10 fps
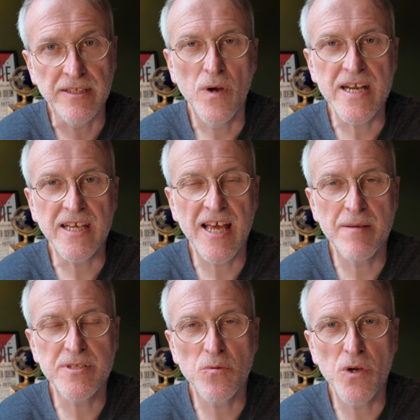When it
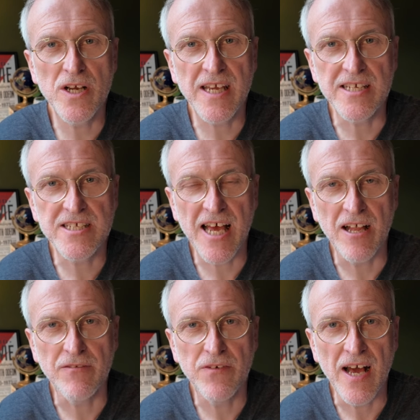came to work
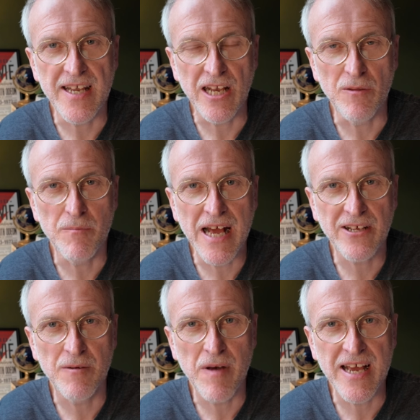itself, and I look
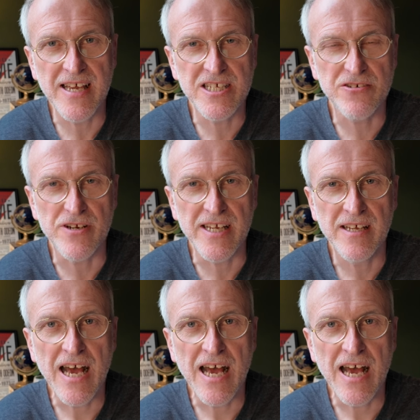back on my history,